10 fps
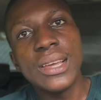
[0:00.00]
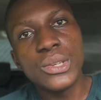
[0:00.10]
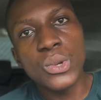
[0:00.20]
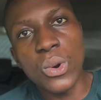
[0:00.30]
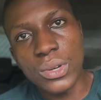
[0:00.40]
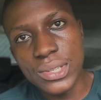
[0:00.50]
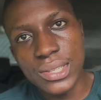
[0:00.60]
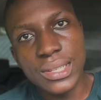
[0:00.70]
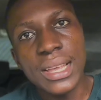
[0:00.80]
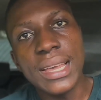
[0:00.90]

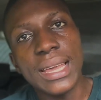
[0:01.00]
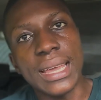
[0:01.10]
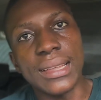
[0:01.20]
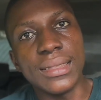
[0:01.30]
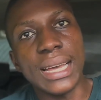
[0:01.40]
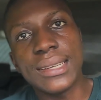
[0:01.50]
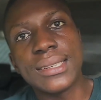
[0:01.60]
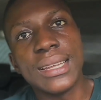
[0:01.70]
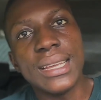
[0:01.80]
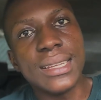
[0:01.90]
talks and that
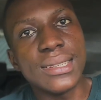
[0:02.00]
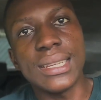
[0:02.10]
is